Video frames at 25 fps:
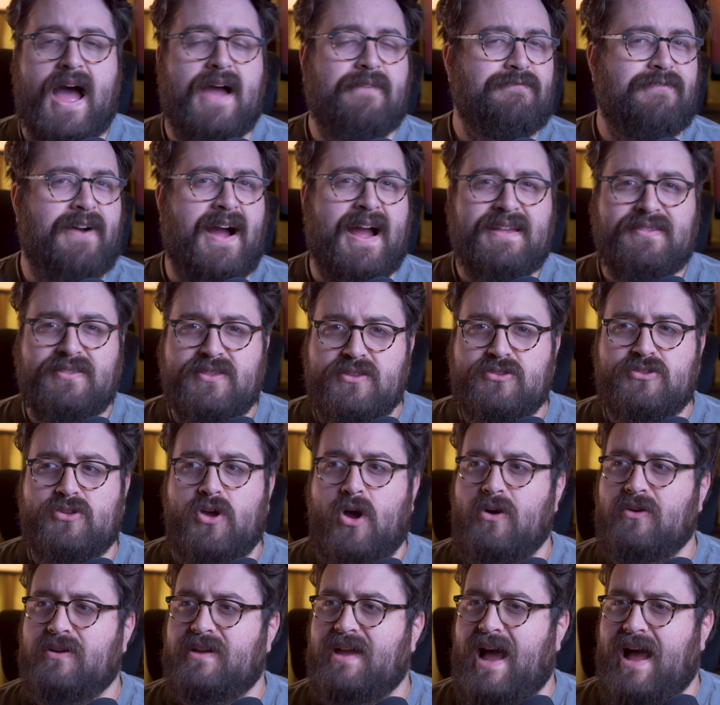I find the
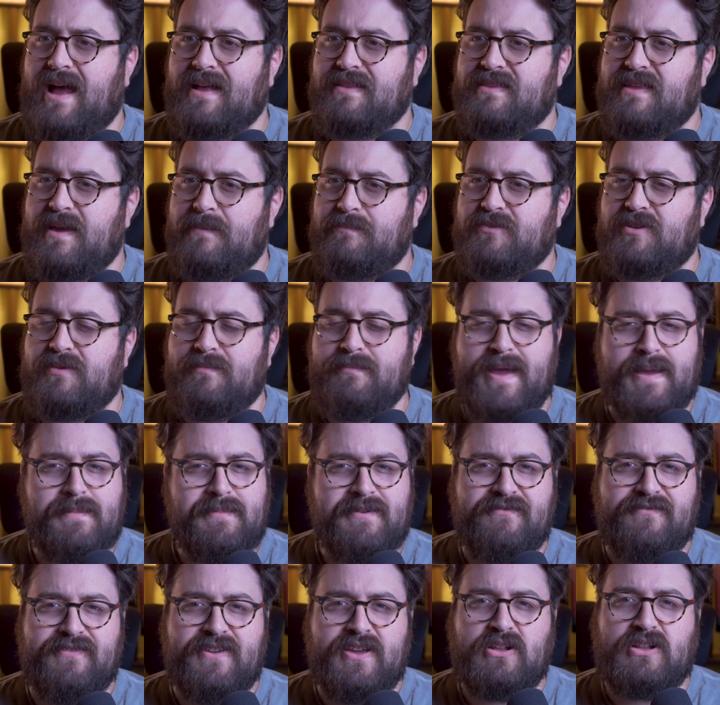song concept to
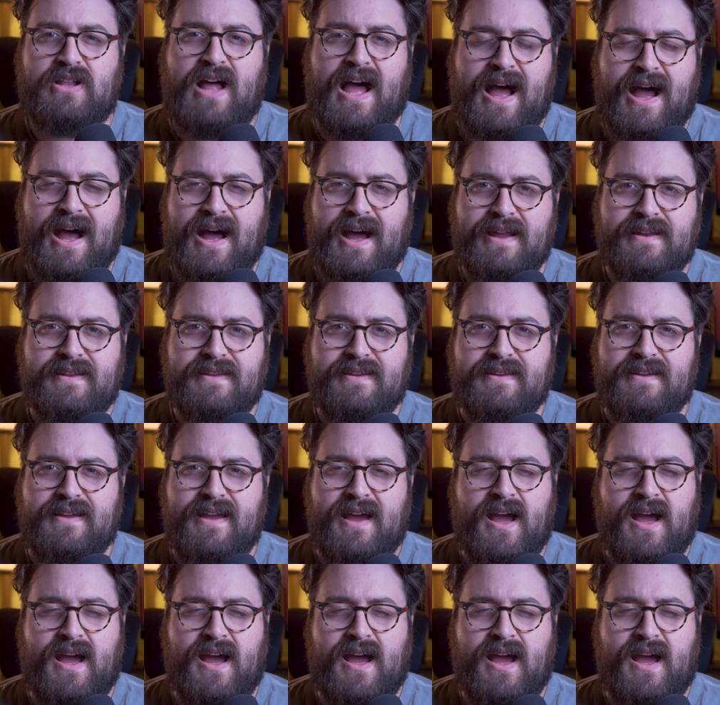maybe feel odd.